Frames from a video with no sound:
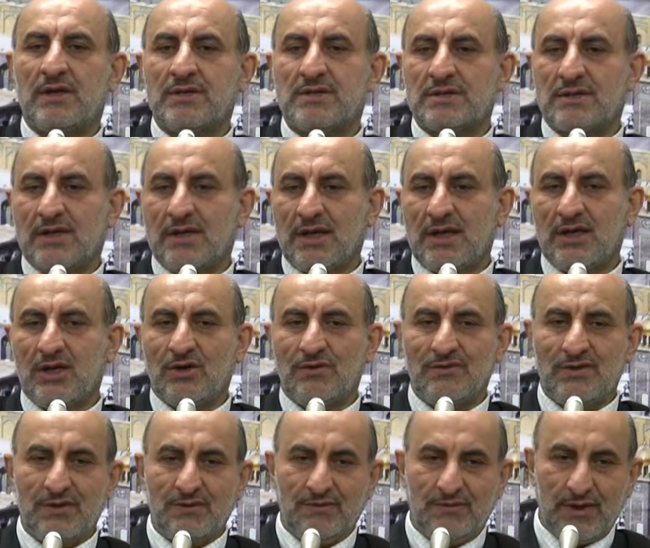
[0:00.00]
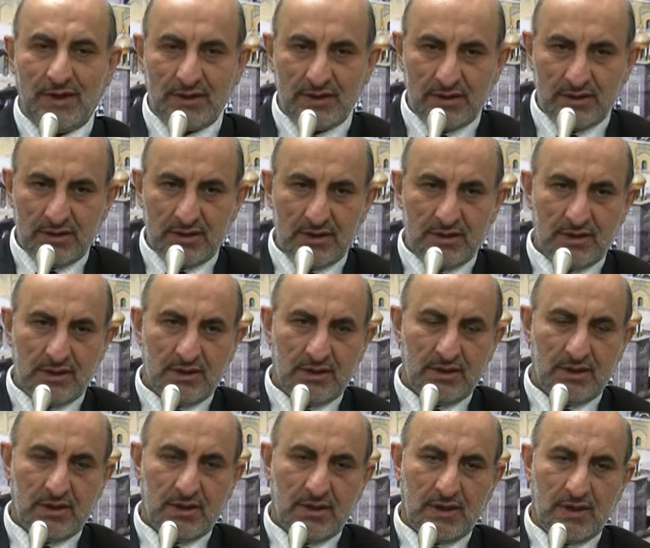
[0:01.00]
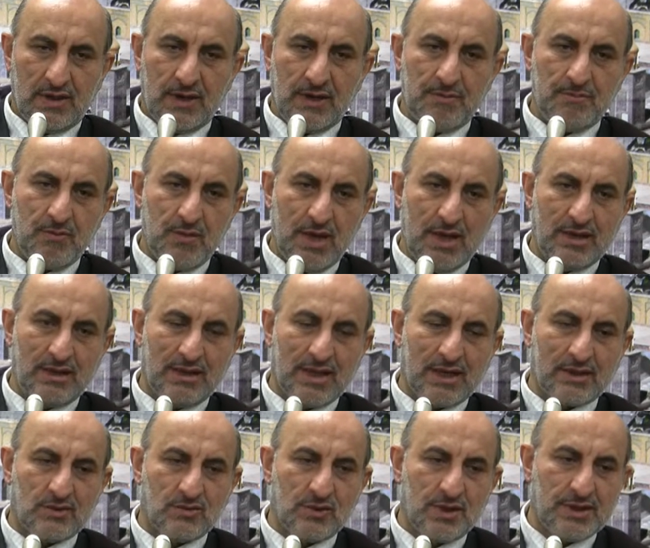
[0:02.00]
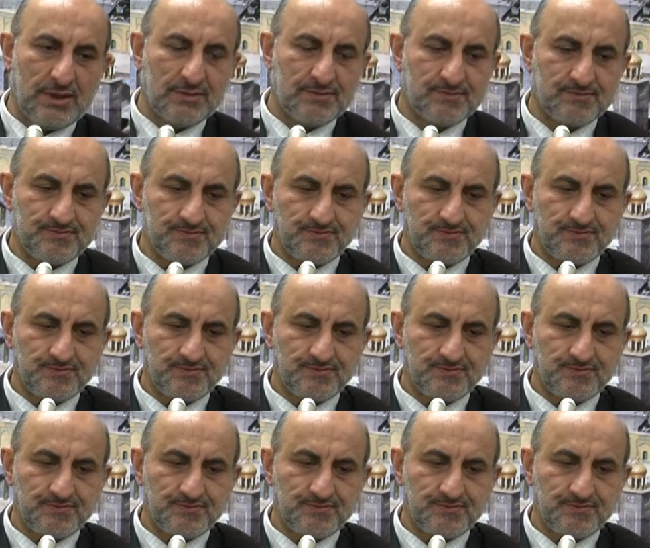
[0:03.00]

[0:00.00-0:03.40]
skin of the feet in that way.